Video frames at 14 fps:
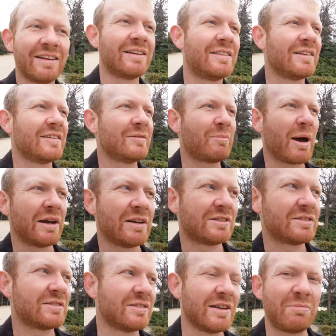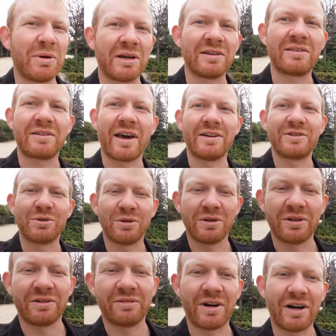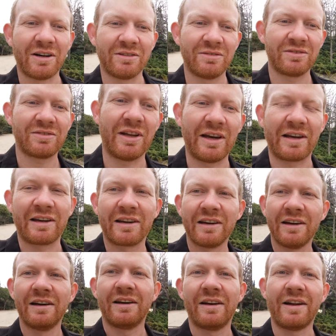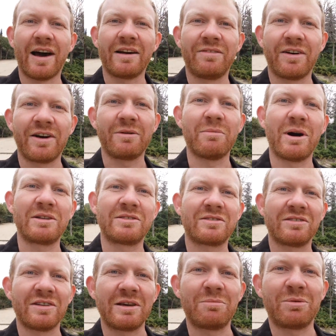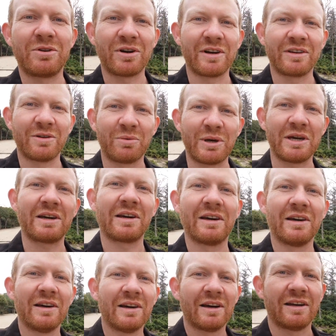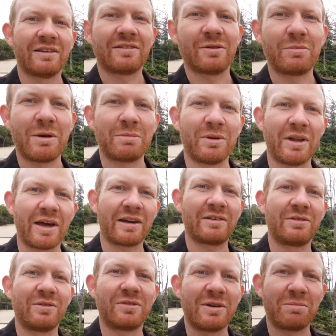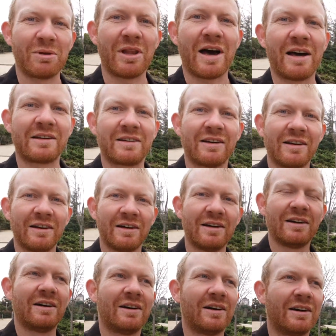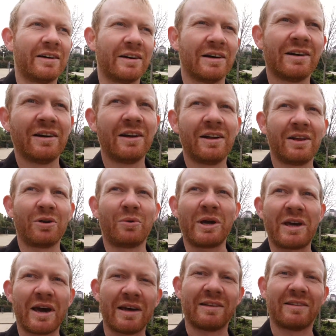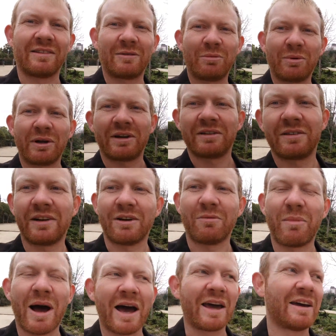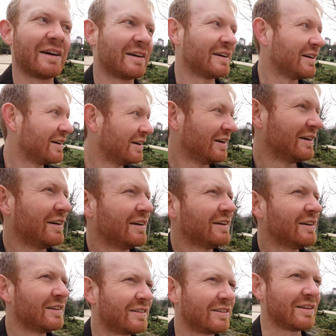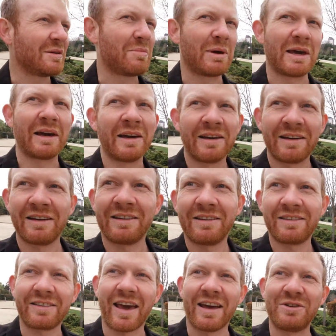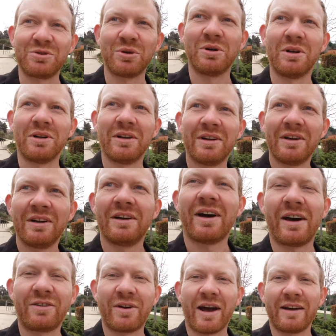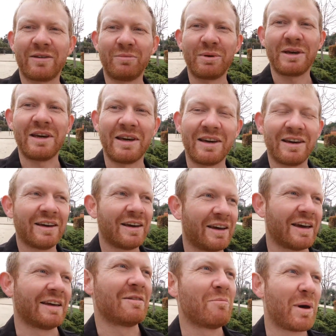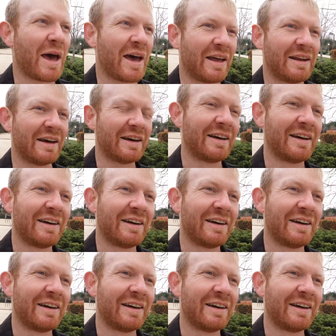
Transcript: that the Spanish sleeping schedule involves, not very much sleep during the week, and so people like to sleep a lot on weekends. But, my sleeping schedule, I try to be in bed,